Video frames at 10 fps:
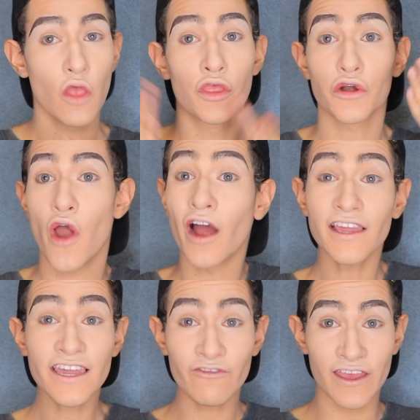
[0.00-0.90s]
They're
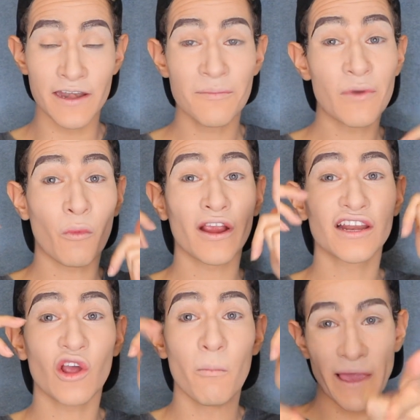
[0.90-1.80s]
not even, but we're
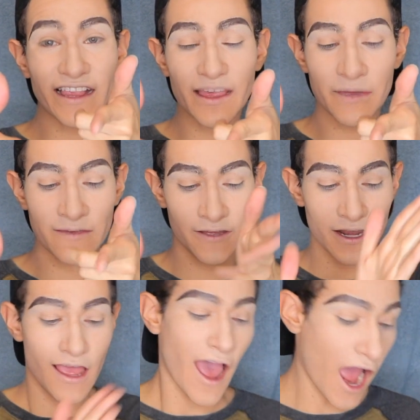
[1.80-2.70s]
gonna go make them
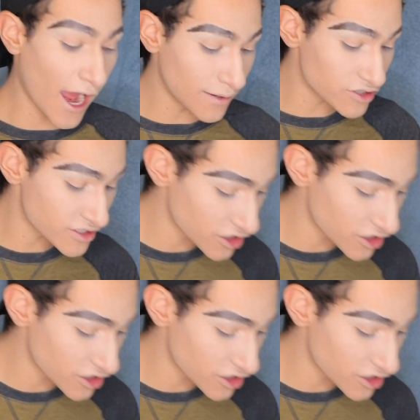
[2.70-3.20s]
even. I'm just